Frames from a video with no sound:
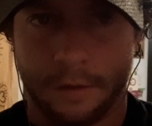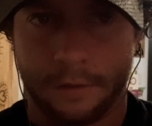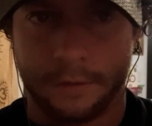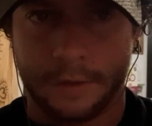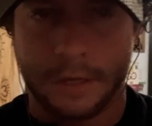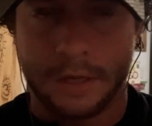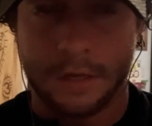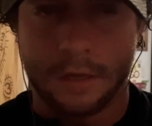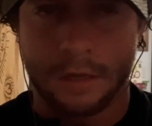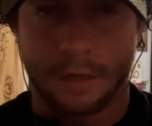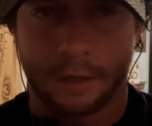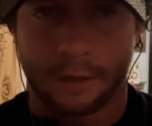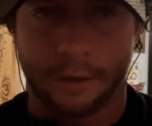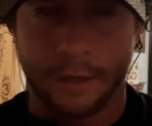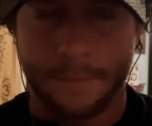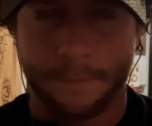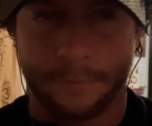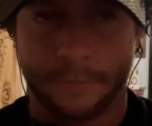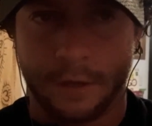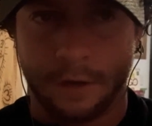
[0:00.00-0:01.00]
The
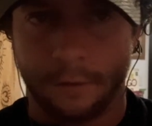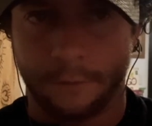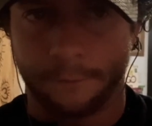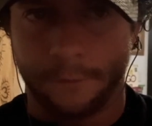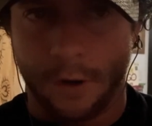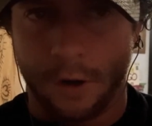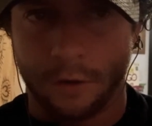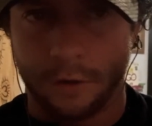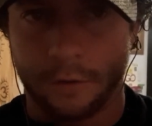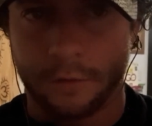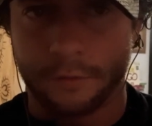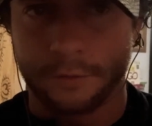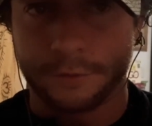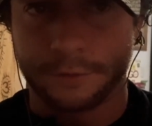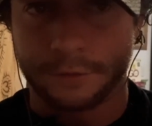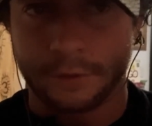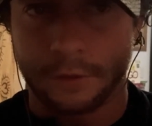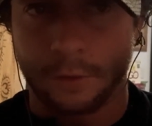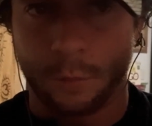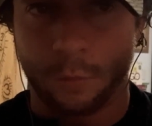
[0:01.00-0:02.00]
clip that
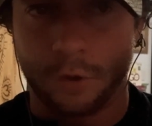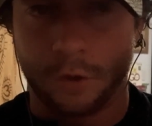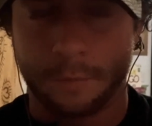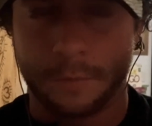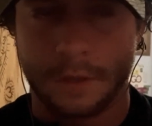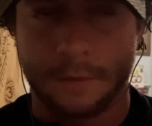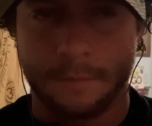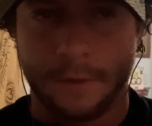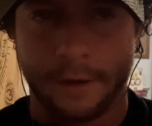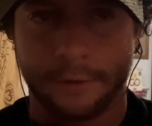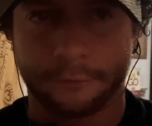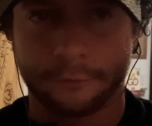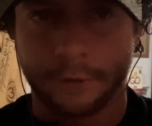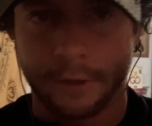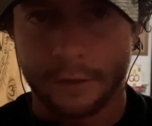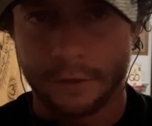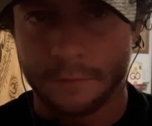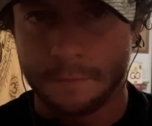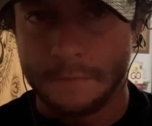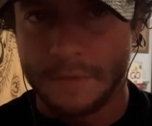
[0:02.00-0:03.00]
follows will be my
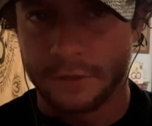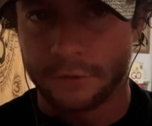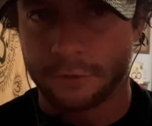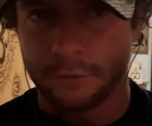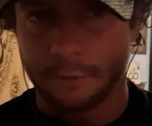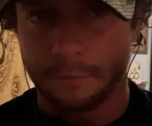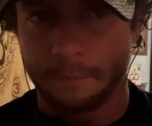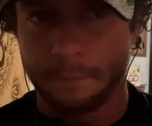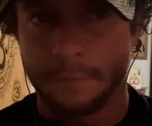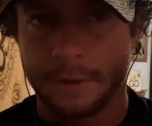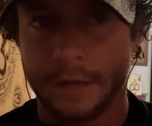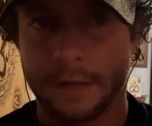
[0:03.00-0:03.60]
friend Mr.